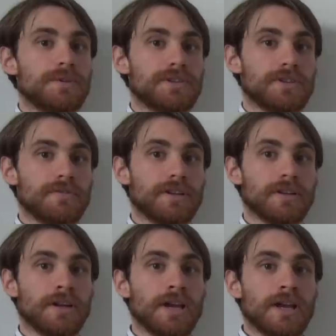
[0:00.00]
was
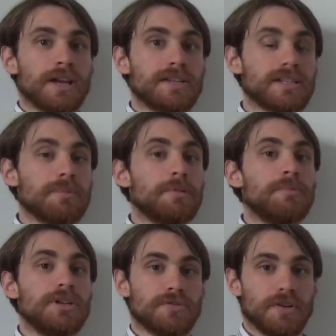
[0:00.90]
serving a
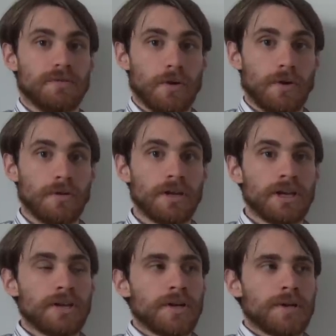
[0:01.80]
supplementary role.
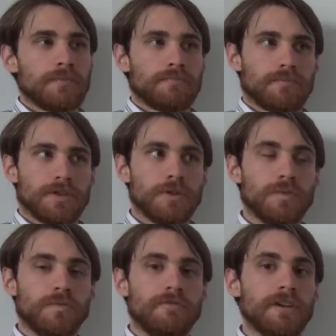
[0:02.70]

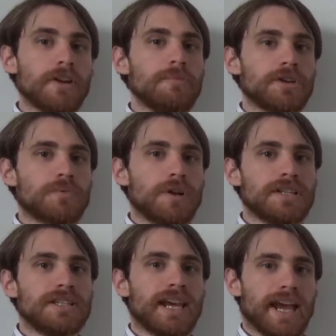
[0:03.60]
You very much
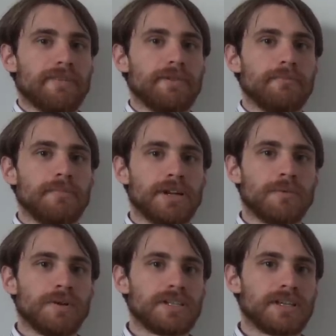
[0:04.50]
wanted to have it, but
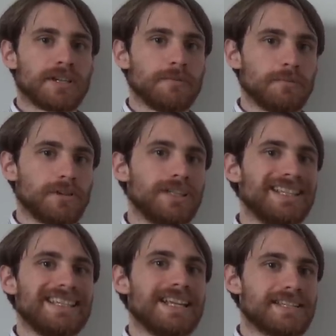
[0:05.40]
it wasn't
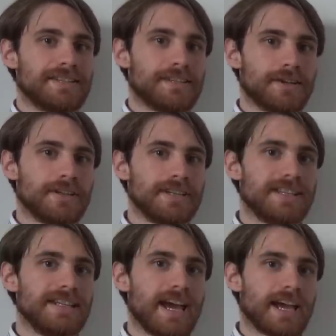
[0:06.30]
completely necessary to
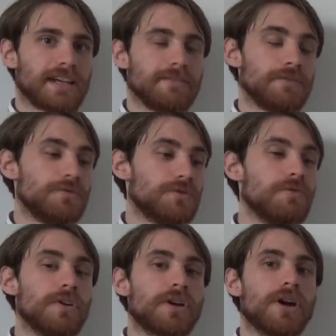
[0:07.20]
the deck. If you
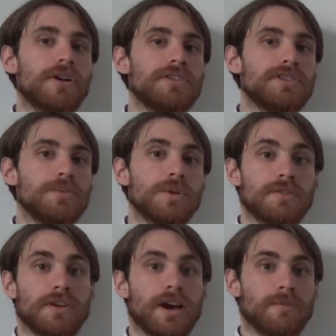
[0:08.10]
drew the cards you would
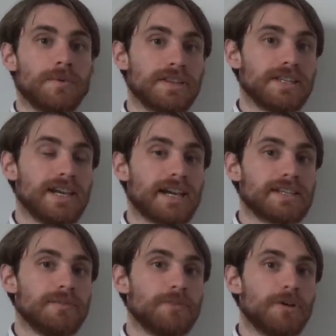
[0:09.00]
have gotten with
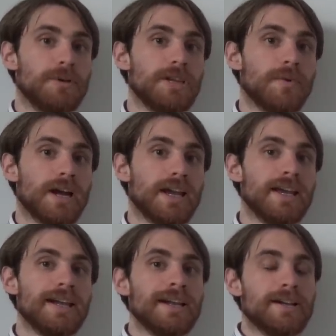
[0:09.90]
Gitaxian Probe anyway,